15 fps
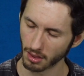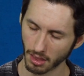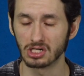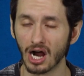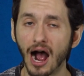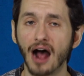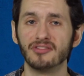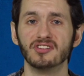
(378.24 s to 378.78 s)

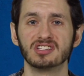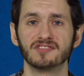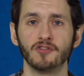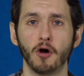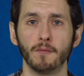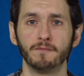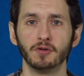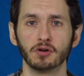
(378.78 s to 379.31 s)
God, this
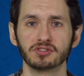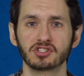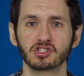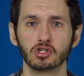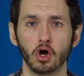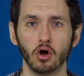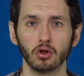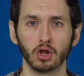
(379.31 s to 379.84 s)
film felt
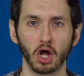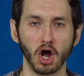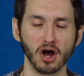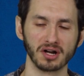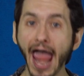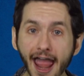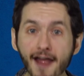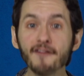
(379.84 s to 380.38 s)
so
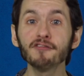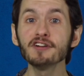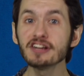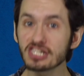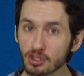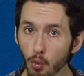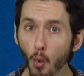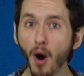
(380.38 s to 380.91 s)
long. Every
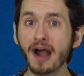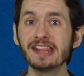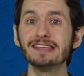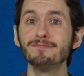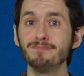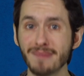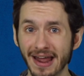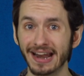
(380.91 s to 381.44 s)
20
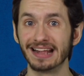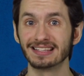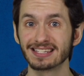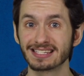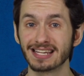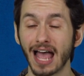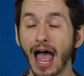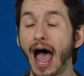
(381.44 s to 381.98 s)

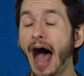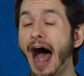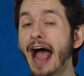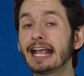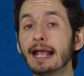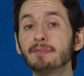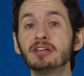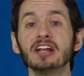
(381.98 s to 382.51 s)
minutes, I
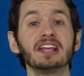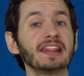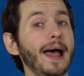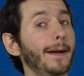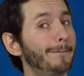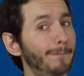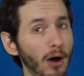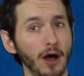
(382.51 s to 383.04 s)
kept hitting
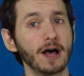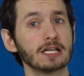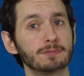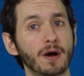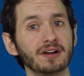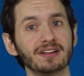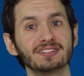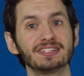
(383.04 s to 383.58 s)
that pause
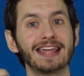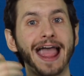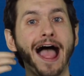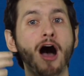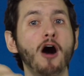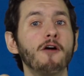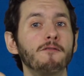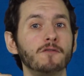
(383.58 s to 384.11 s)
button to see
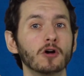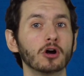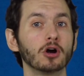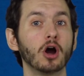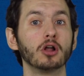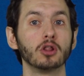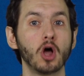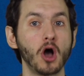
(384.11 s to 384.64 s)
how
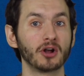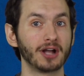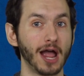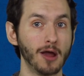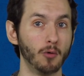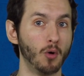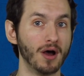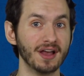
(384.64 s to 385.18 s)
far along
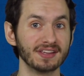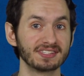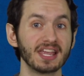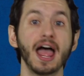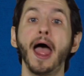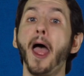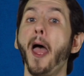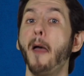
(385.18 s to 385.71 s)
I was
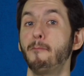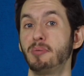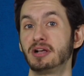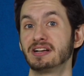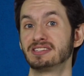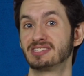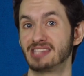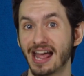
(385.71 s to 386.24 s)

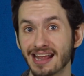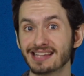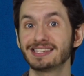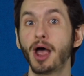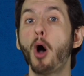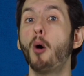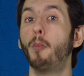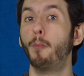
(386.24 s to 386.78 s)
because that is
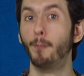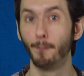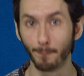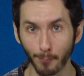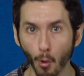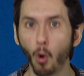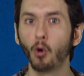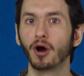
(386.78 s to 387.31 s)
how
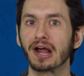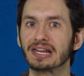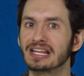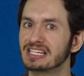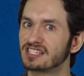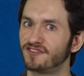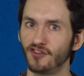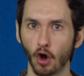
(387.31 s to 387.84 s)
boring
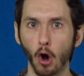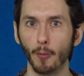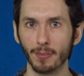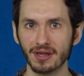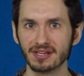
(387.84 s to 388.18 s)
this film